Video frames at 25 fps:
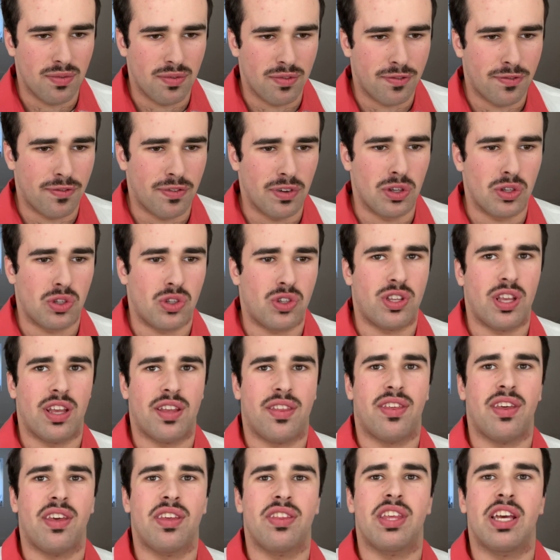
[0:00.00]
The first
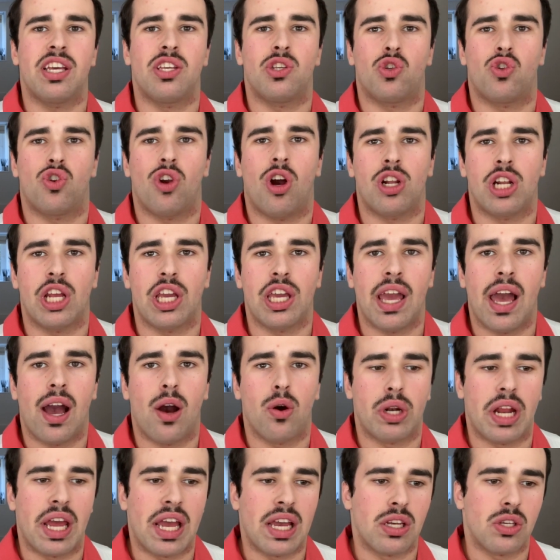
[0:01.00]
thing they starting
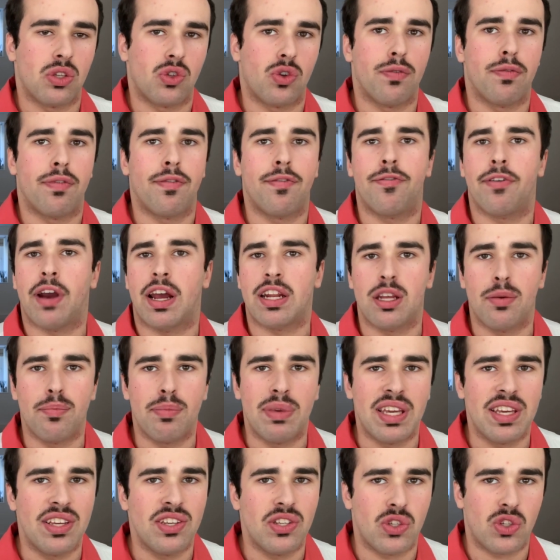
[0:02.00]
out as
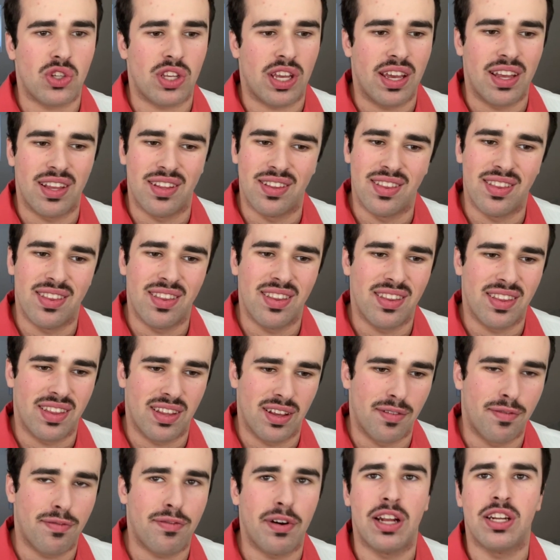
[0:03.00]
frenemies and
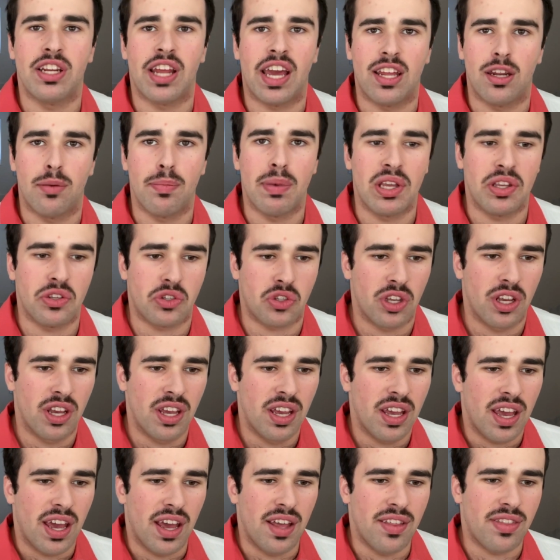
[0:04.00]
friend enemies,
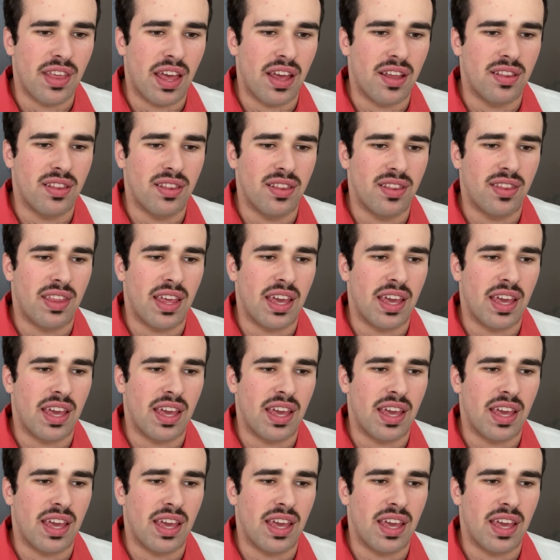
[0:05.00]
and then